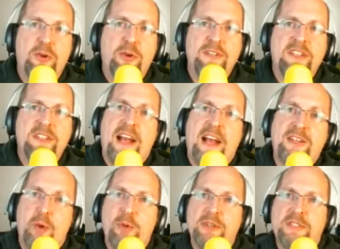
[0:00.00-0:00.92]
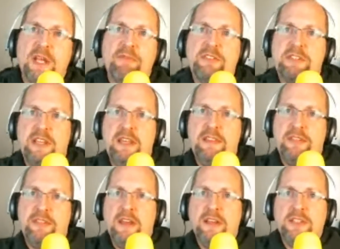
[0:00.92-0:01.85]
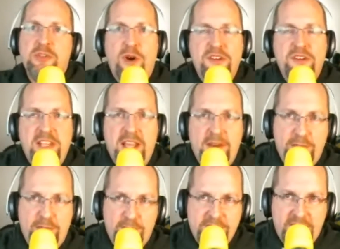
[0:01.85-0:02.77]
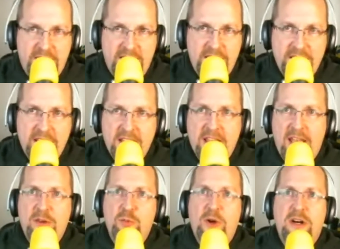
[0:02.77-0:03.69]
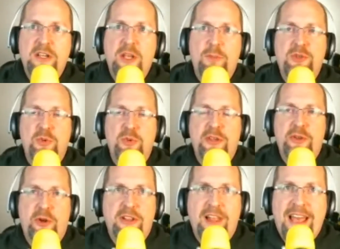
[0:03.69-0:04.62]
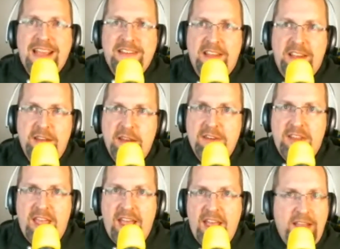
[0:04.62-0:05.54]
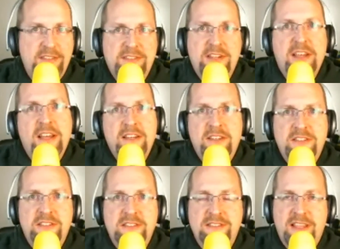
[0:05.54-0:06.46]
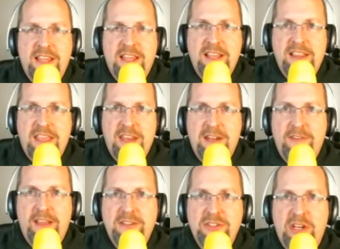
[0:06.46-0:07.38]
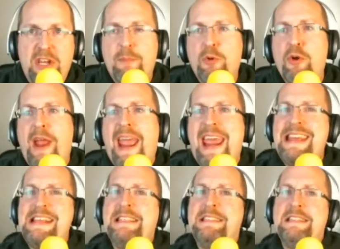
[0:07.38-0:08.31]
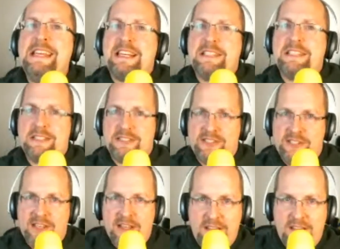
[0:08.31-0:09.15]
Thursday, October 17th, 20 and 13, and welcome to another Galactic Netcast. This is the Alien Invasion number 86.